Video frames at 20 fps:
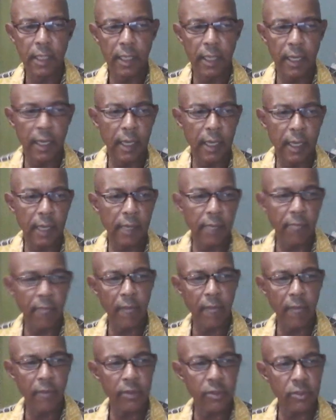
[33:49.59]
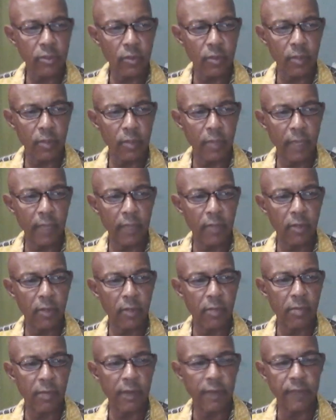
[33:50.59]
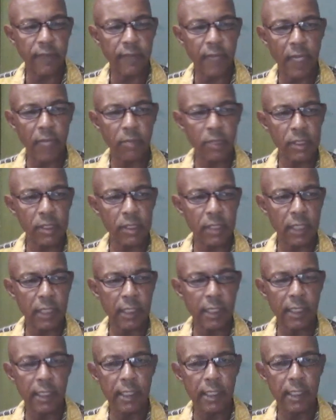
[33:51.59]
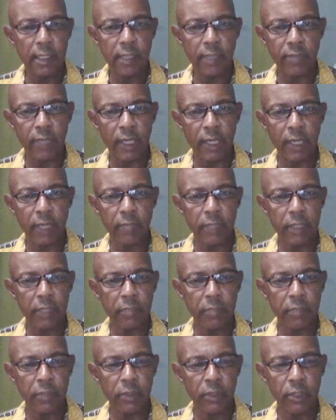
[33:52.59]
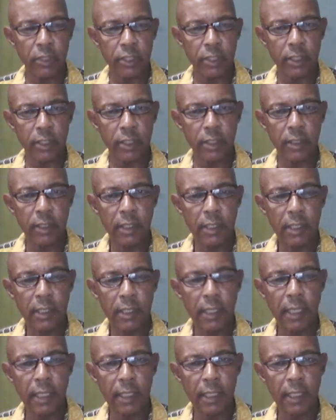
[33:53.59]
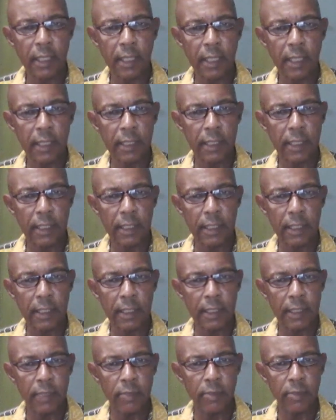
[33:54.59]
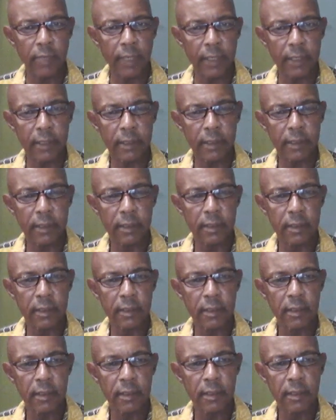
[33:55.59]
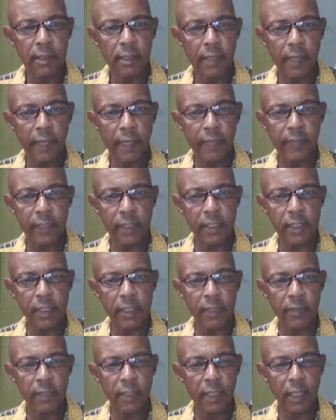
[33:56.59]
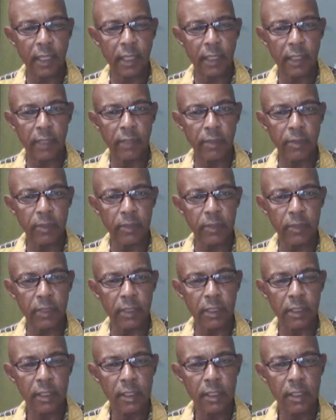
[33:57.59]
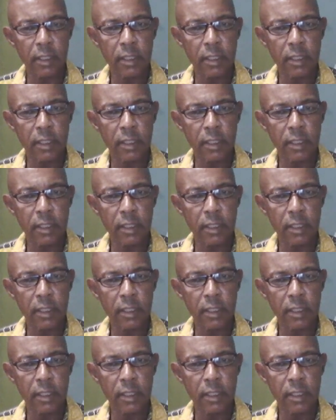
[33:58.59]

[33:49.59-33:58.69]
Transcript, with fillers: um, I was told by a number of farmers that they had never had better production than in 1980-81 after the 79 eruption.